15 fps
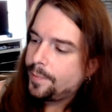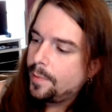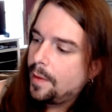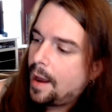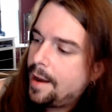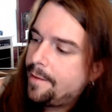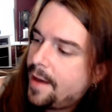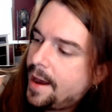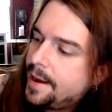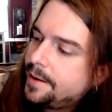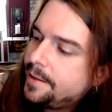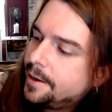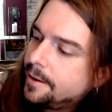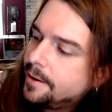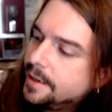I've had
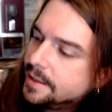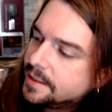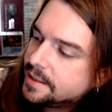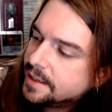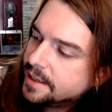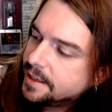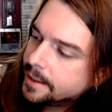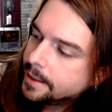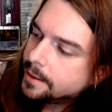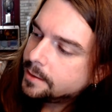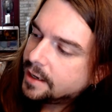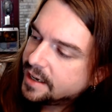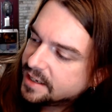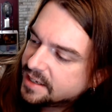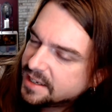their
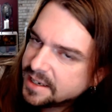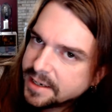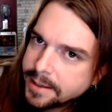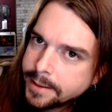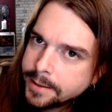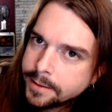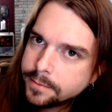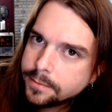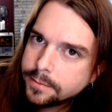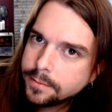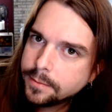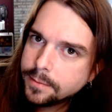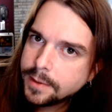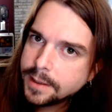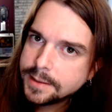Hasida.
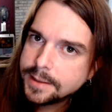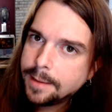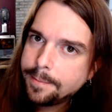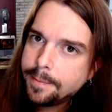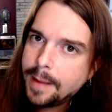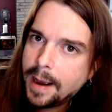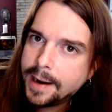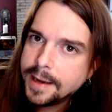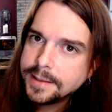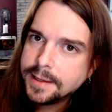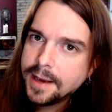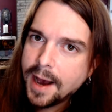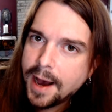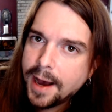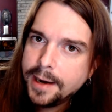It's some, I guess
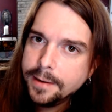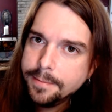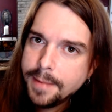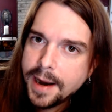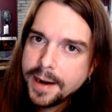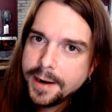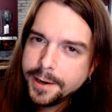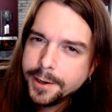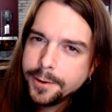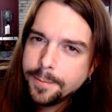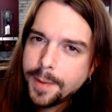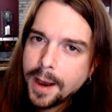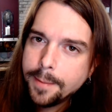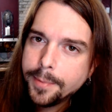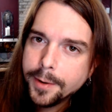God made a new
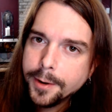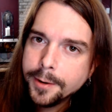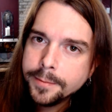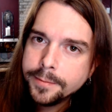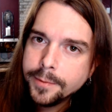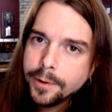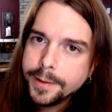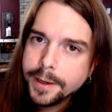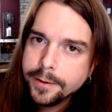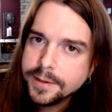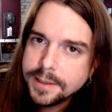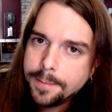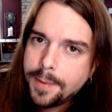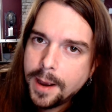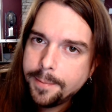pepper, or there was
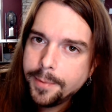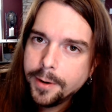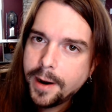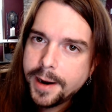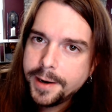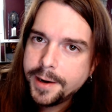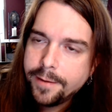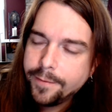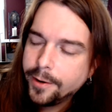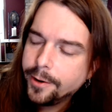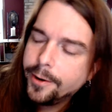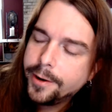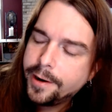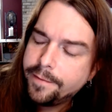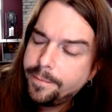a pepper I had never
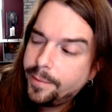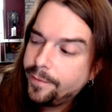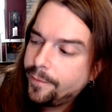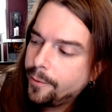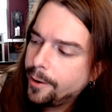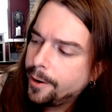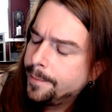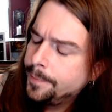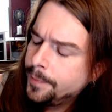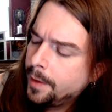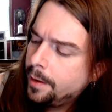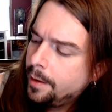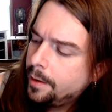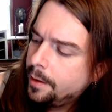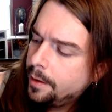heard of before.
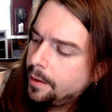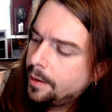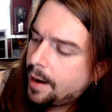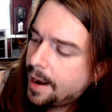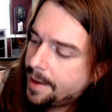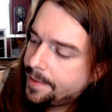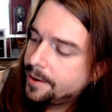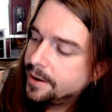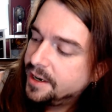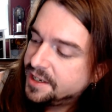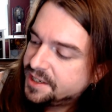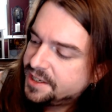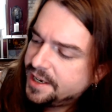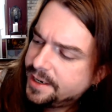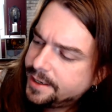I had their
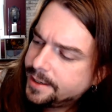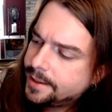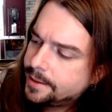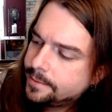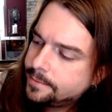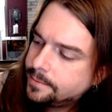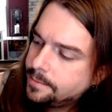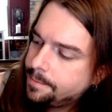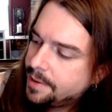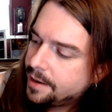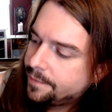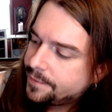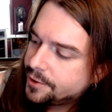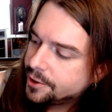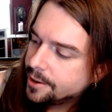Hasida
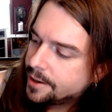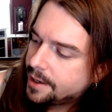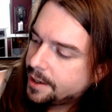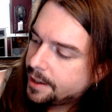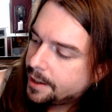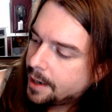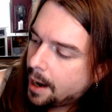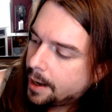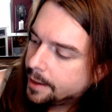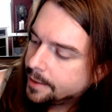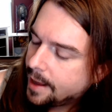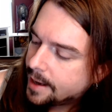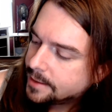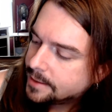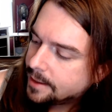beef jerky
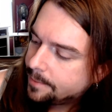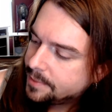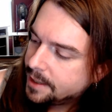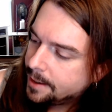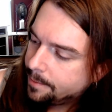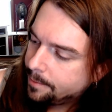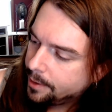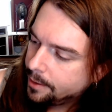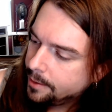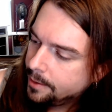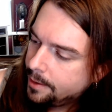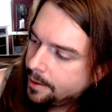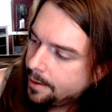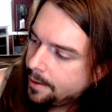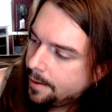last September,
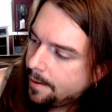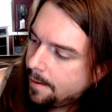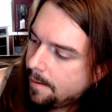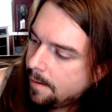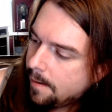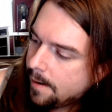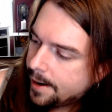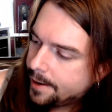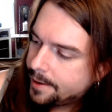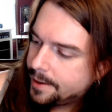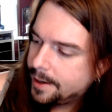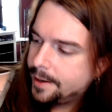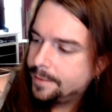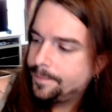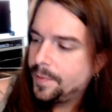and
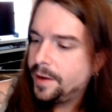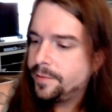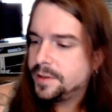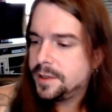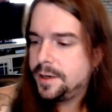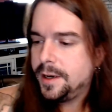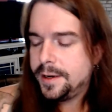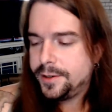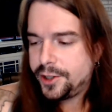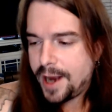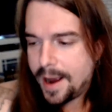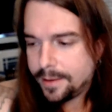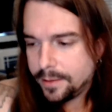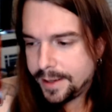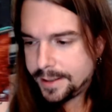it was good.
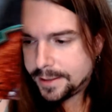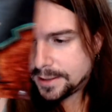Jack Link's is